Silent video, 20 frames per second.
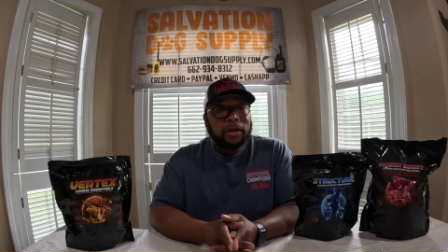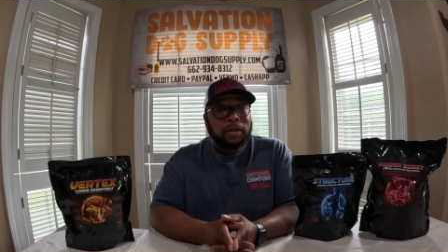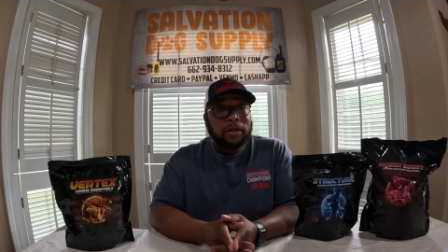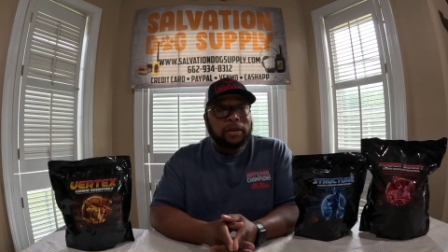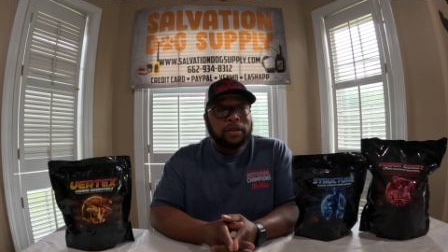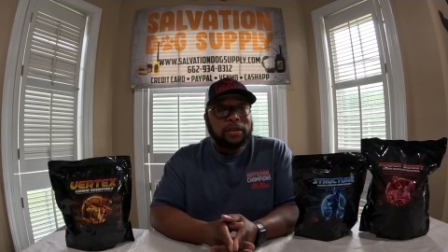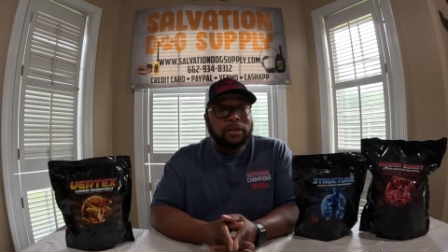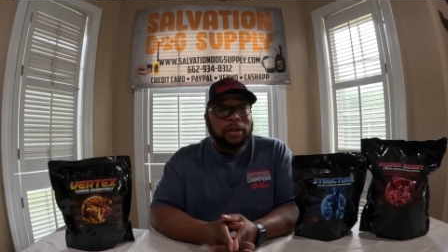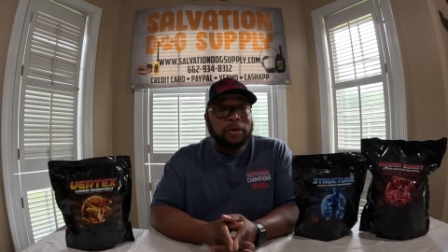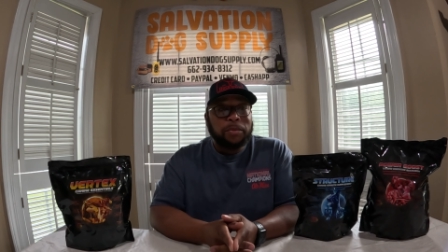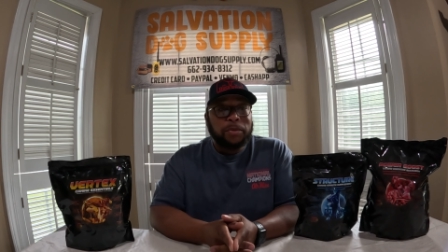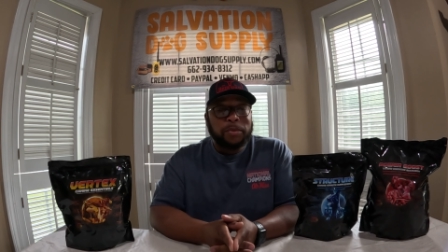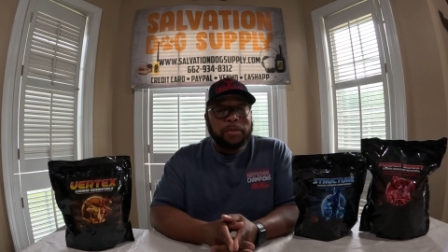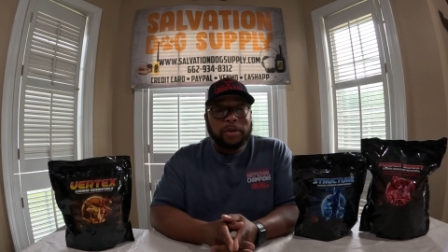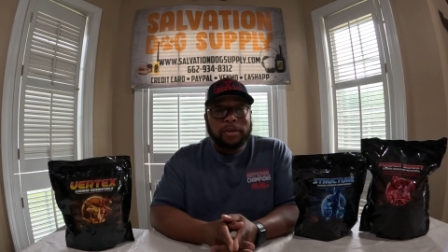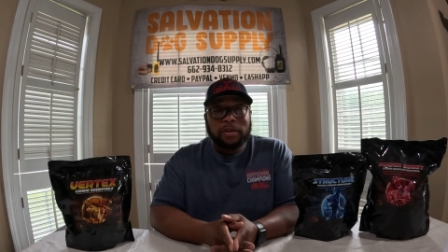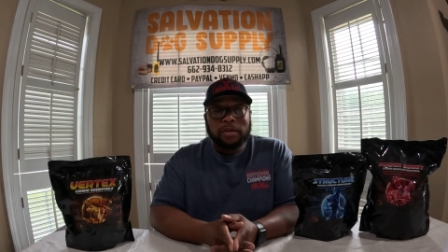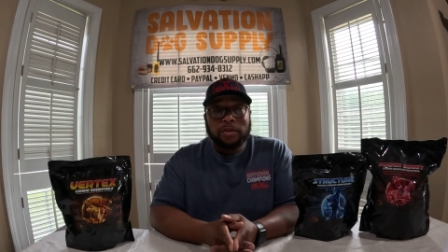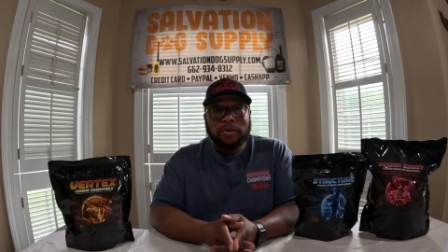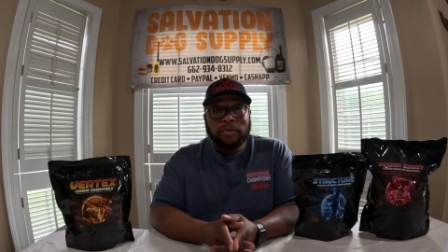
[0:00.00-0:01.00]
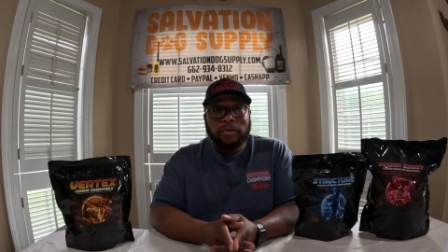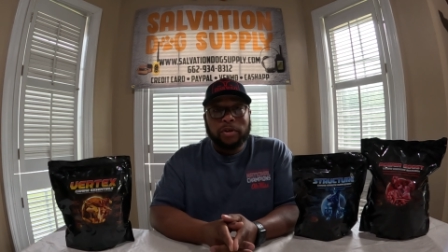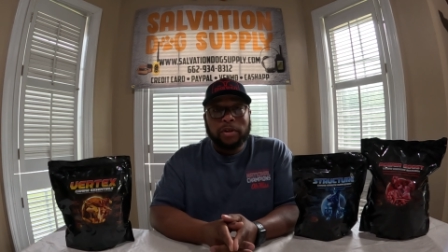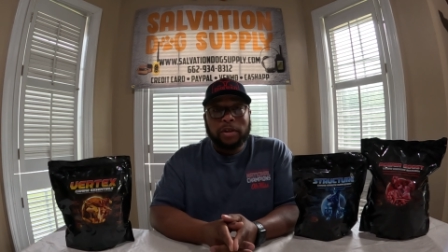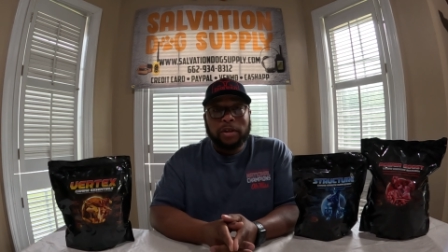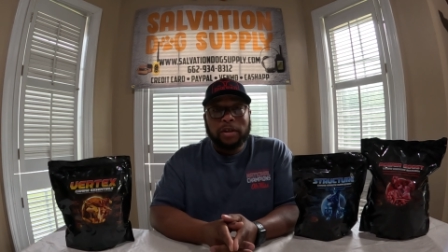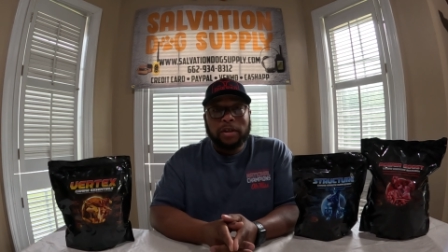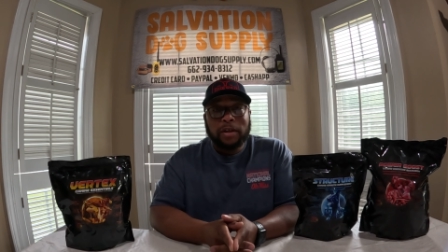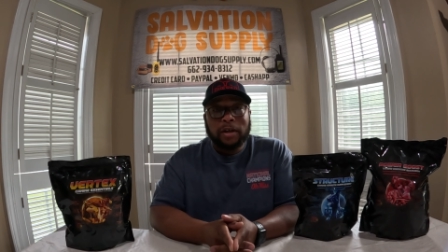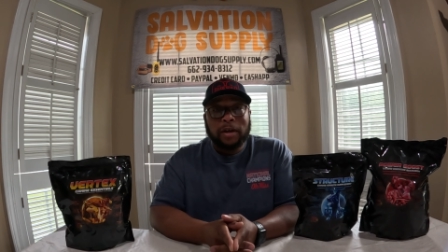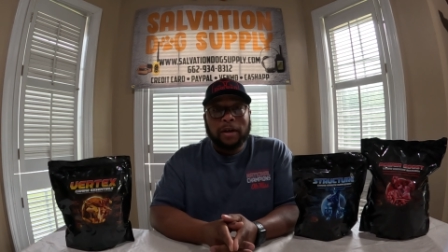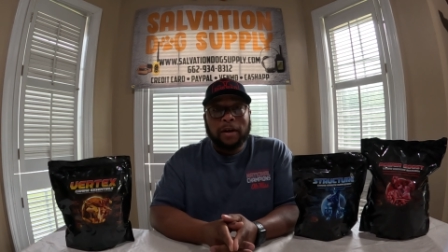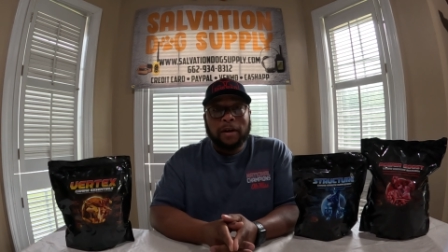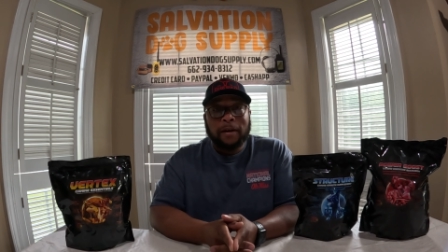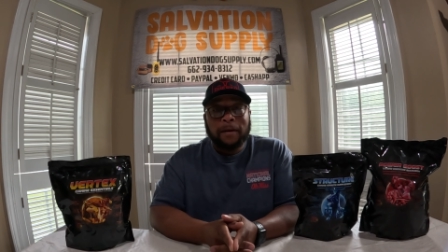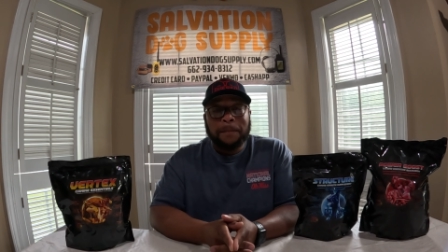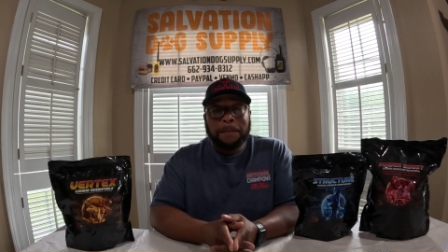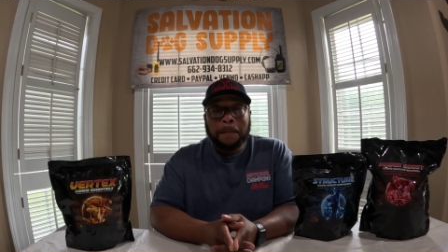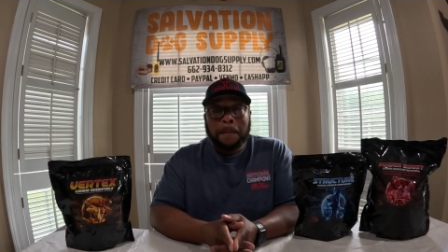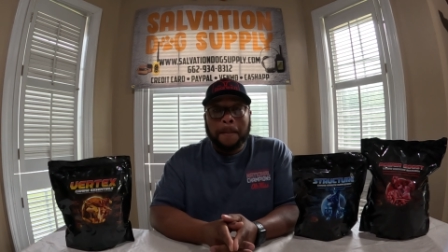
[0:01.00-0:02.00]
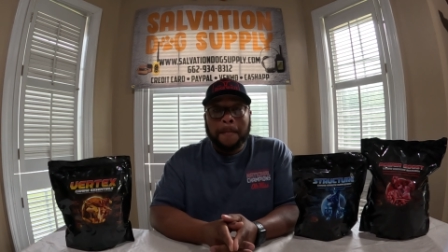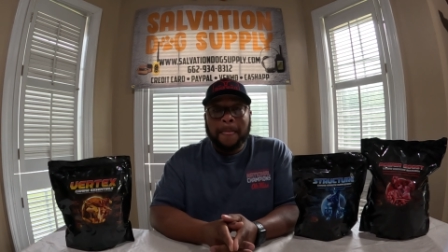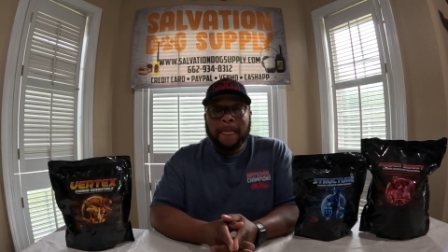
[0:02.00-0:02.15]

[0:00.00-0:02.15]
These supplements are really, um,